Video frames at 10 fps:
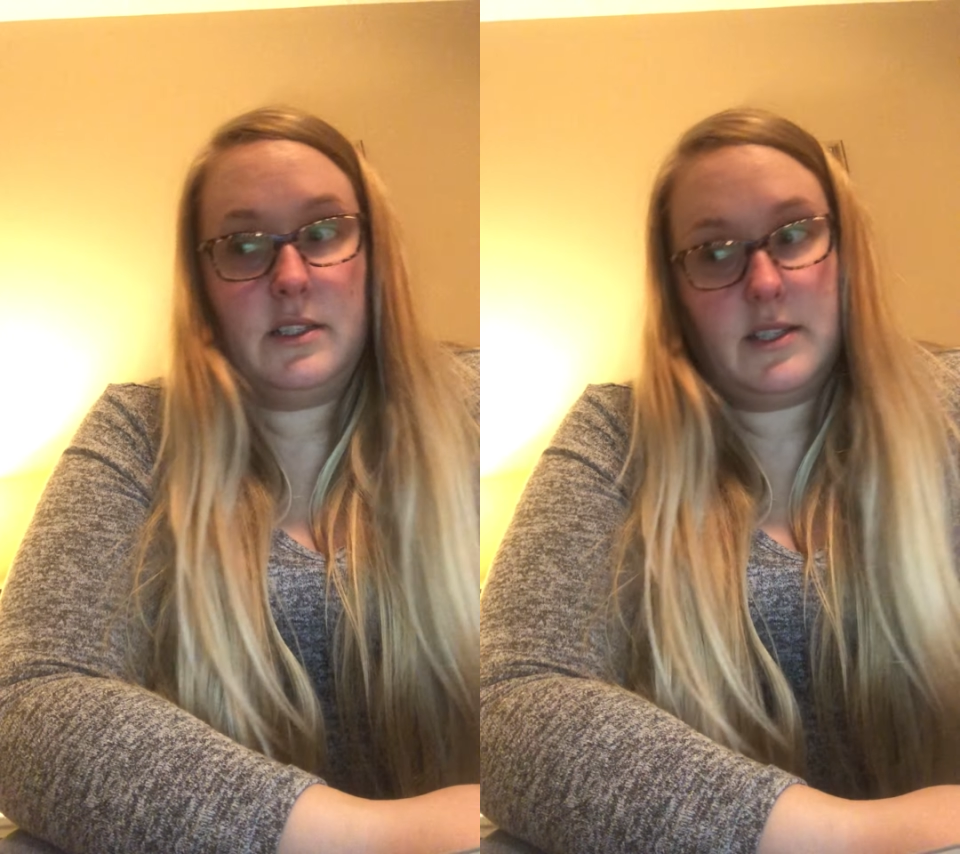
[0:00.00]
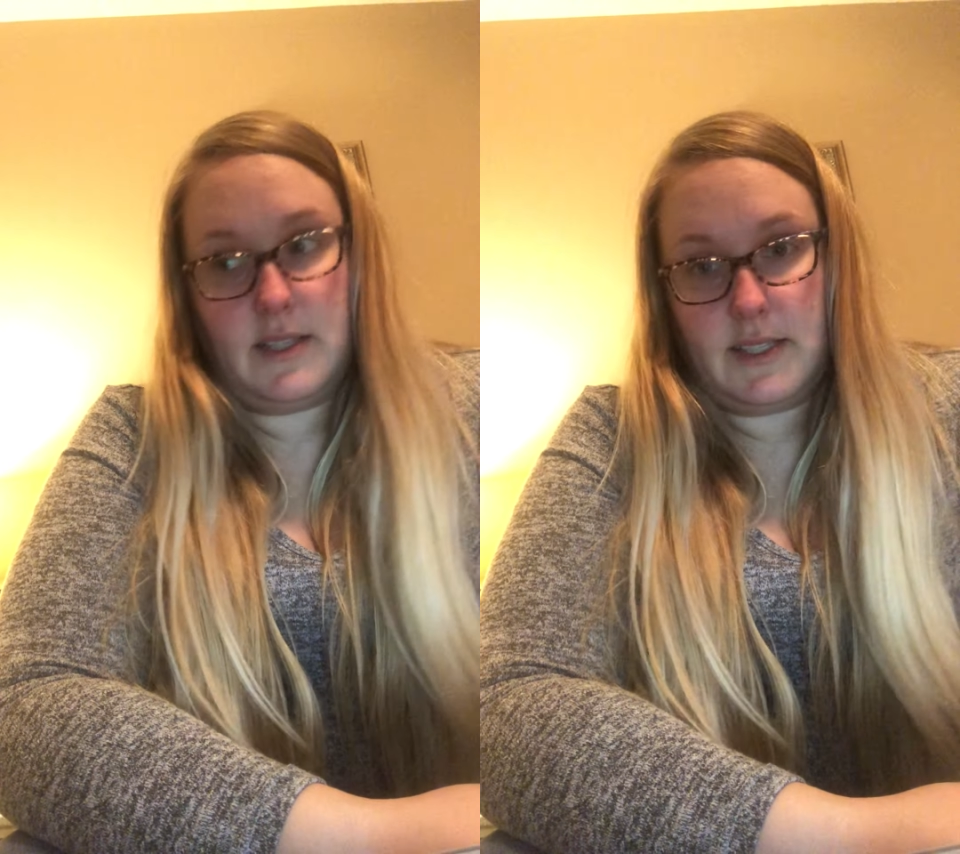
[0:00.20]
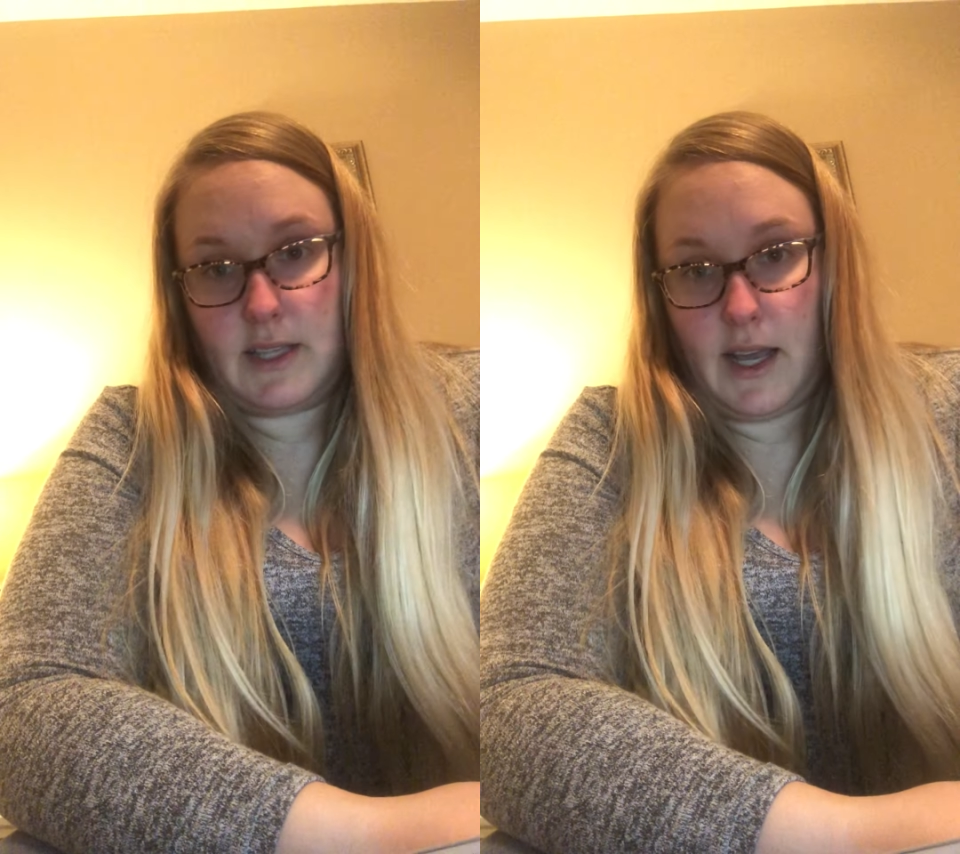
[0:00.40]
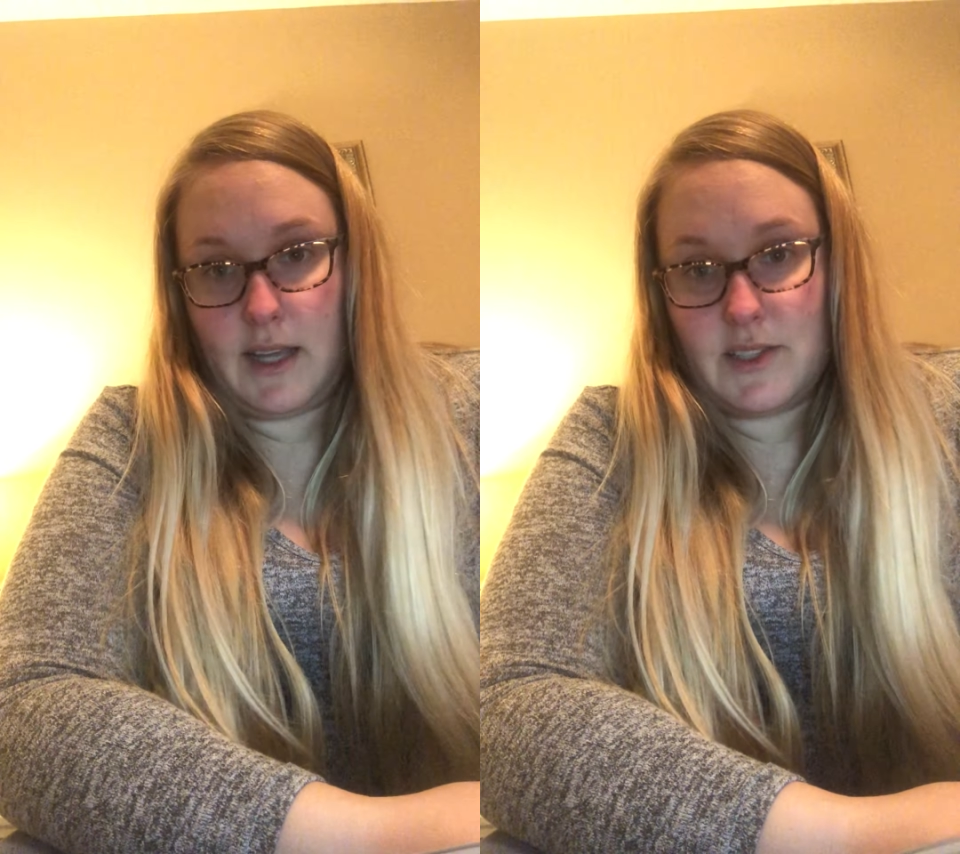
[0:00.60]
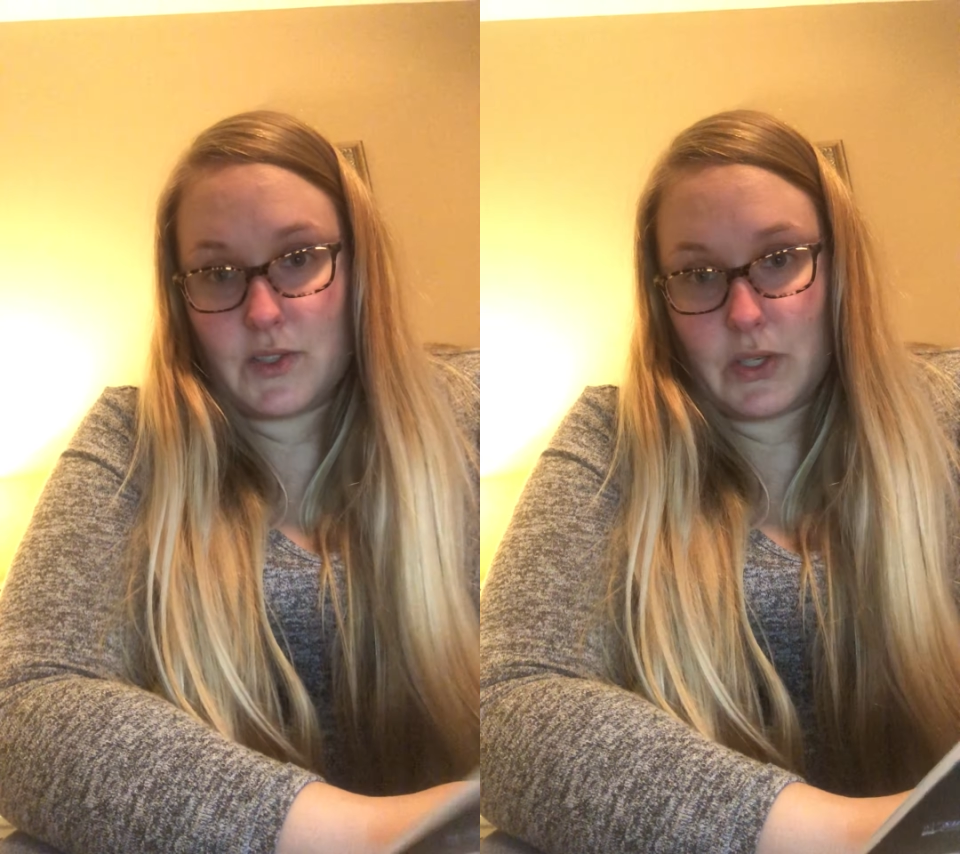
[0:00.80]
To the
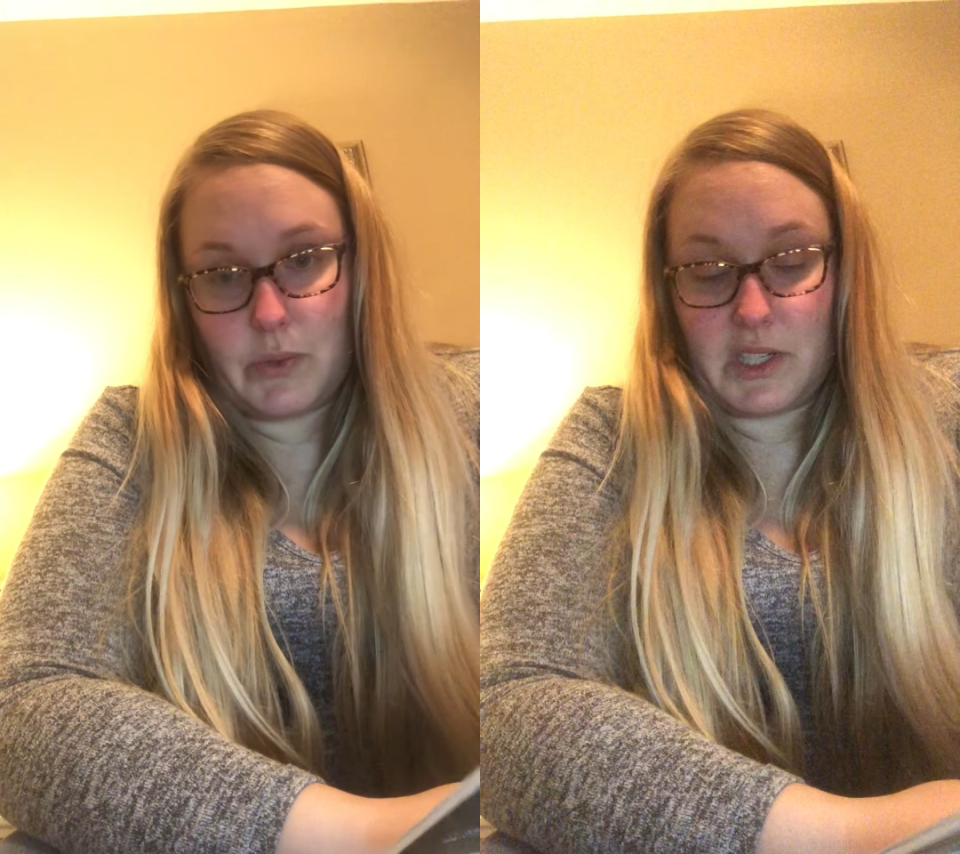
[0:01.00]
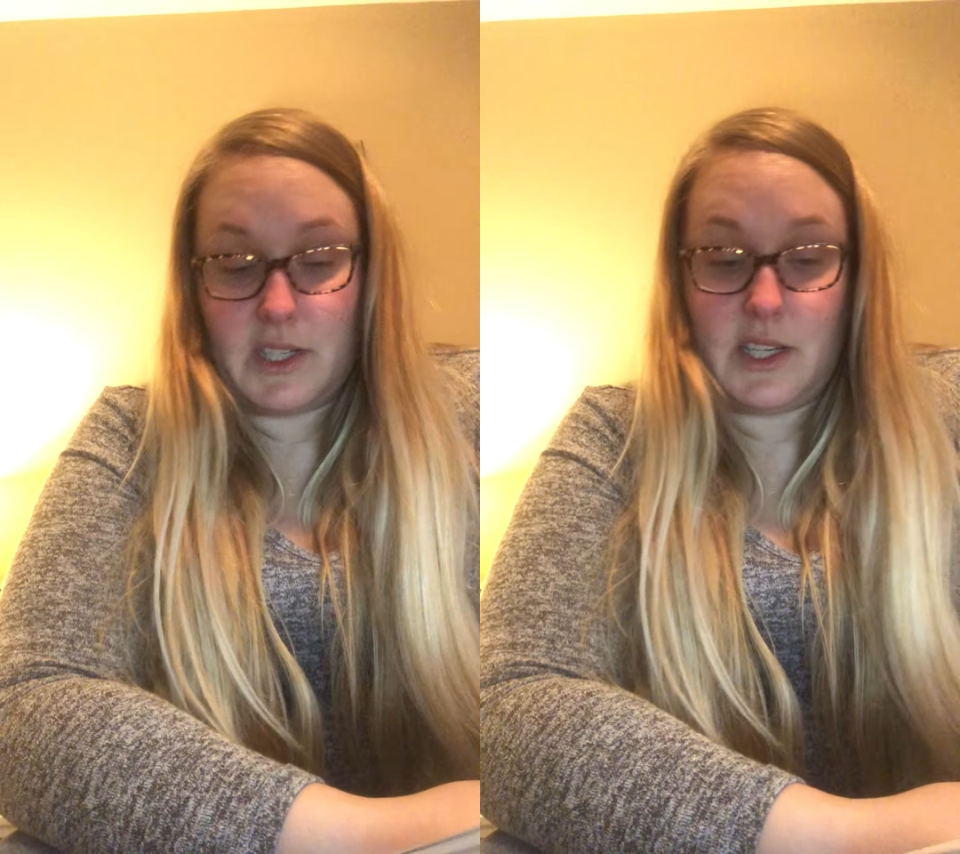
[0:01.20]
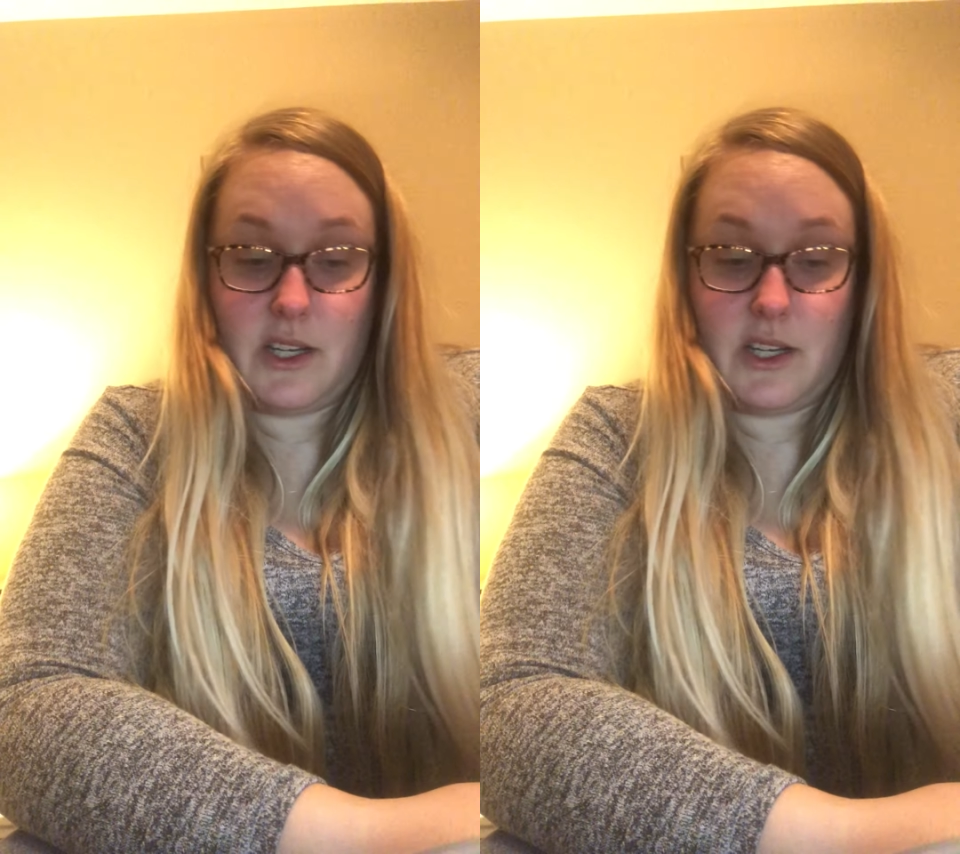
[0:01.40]
side so no one can